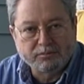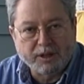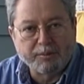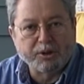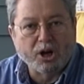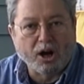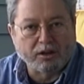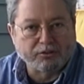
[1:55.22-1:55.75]

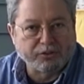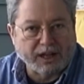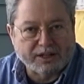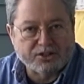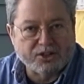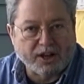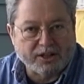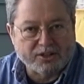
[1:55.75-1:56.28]
Imacon
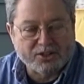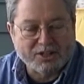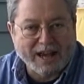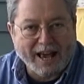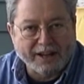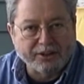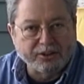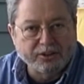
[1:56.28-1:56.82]
Flextight
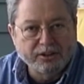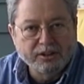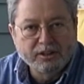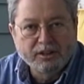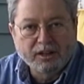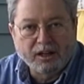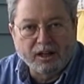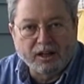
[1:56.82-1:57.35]
scanner.
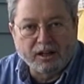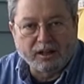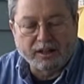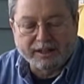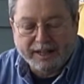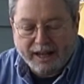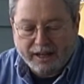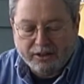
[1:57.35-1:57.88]
Uh,
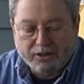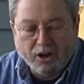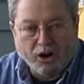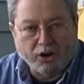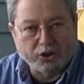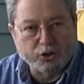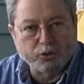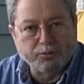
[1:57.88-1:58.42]
again,
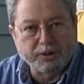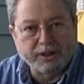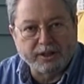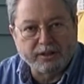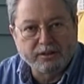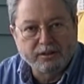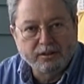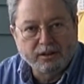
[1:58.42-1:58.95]

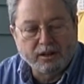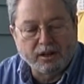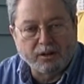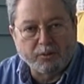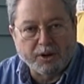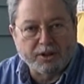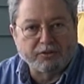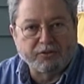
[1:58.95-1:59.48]
arguably uh,
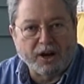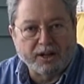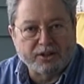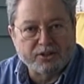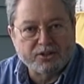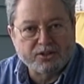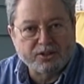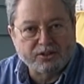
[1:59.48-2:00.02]
one of the
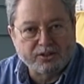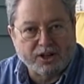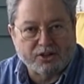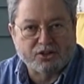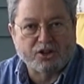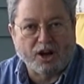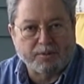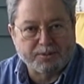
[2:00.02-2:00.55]
finest
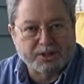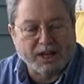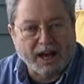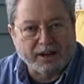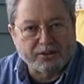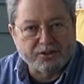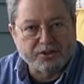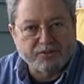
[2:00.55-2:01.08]
desktop
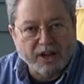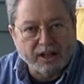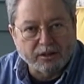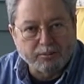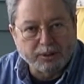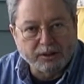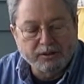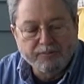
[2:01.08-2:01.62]
scanners
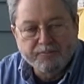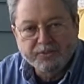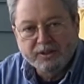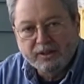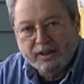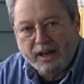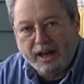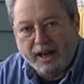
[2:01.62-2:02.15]
available.
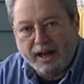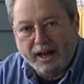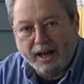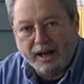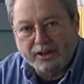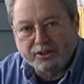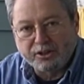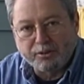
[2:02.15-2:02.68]

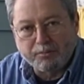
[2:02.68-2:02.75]
And